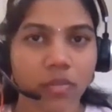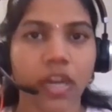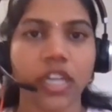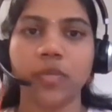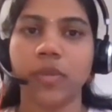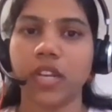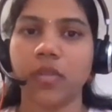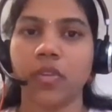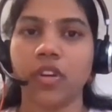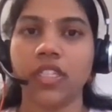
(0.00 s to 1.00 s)

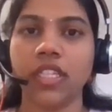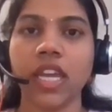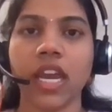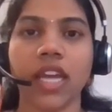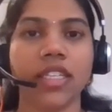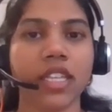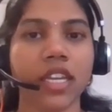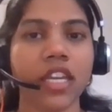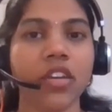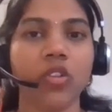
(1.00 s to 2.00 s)
participating policy and
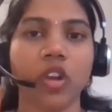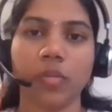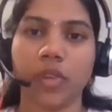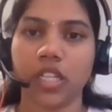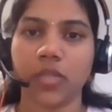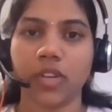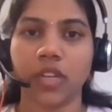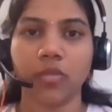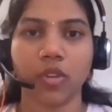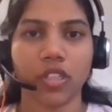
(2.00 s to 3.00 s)
second
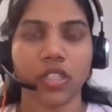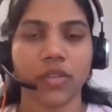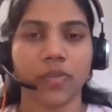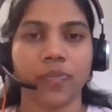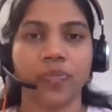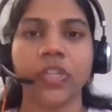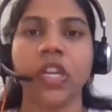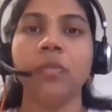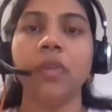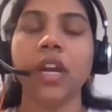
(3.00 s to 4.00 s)
non-participating policy.
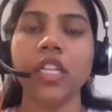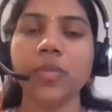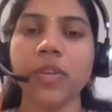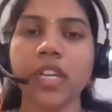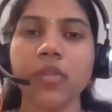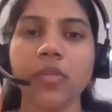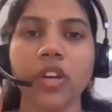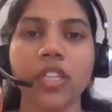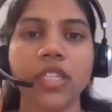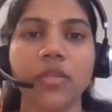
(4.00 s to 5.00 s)
Participating
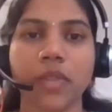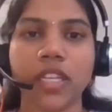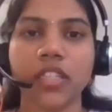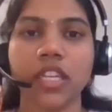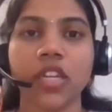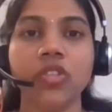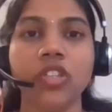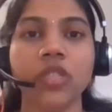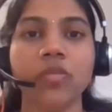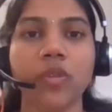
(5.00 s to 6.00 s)
policy means the
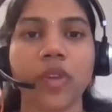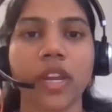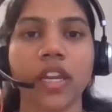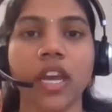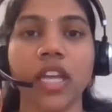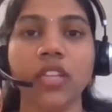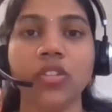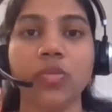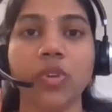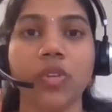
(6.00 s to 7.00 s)
insurance provider has
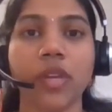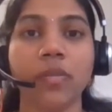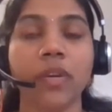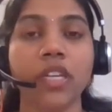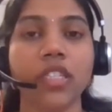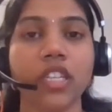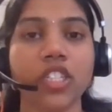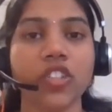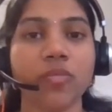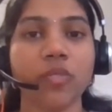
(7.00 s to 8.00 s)
to provide
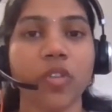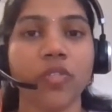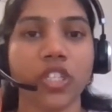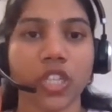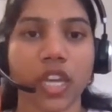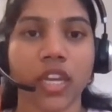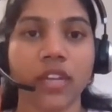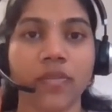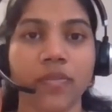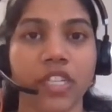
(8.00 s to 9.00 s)
percentage of profit
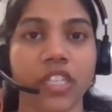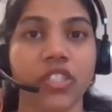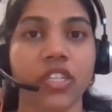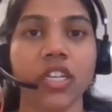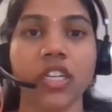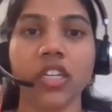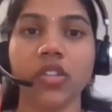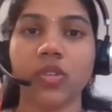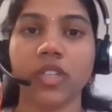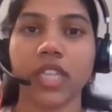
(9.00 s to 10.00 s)
share that generated
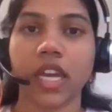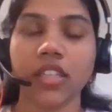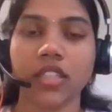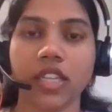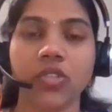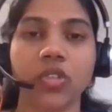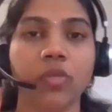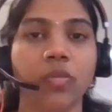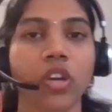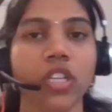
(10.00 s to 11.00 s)
through its assets to
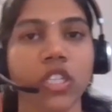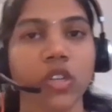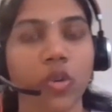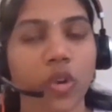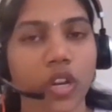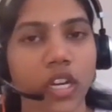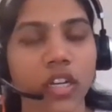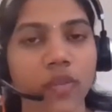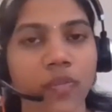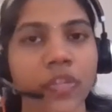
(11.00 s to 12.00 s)
the policy
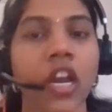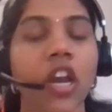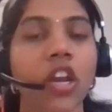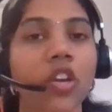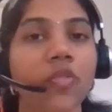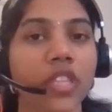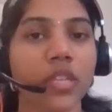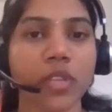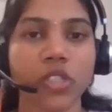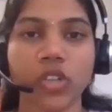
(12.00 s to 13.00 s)
holder along with
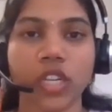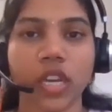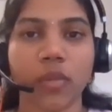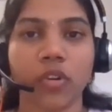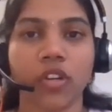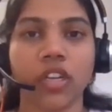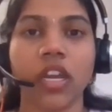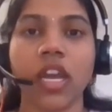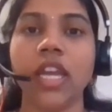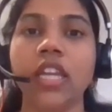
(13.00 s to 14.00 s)
the maturity amount.
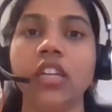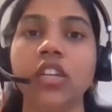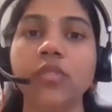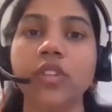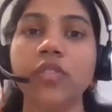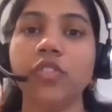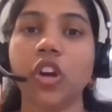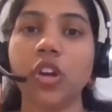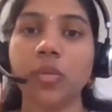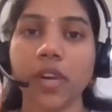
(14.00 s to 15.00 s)
In terms of
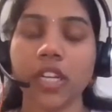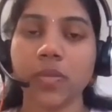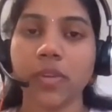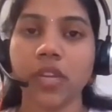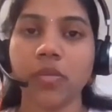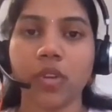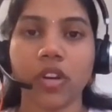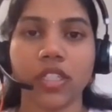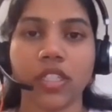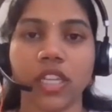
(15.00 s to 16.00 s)
non-participating
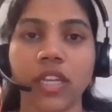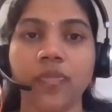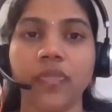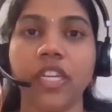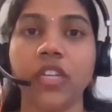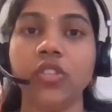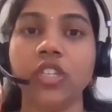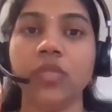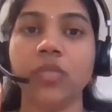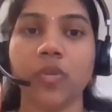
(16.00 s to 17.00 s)
policy, the
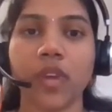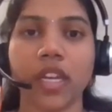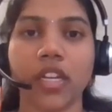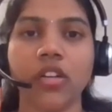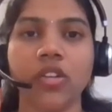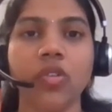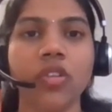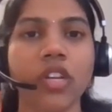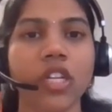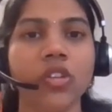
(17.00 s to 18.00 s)
insurance provider
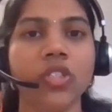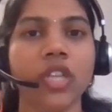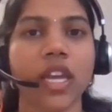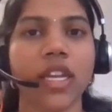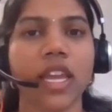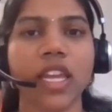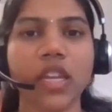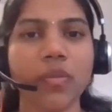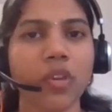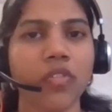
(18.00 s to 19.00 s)
don't need to share
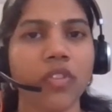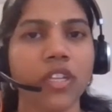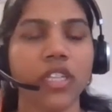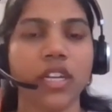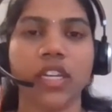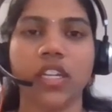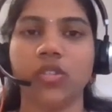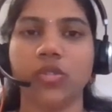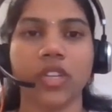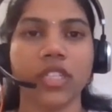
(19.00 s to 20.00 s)
any profit generated
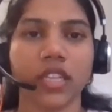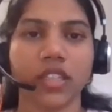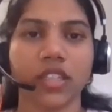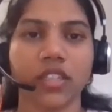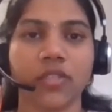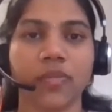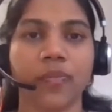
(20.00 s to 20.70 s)
through its assets.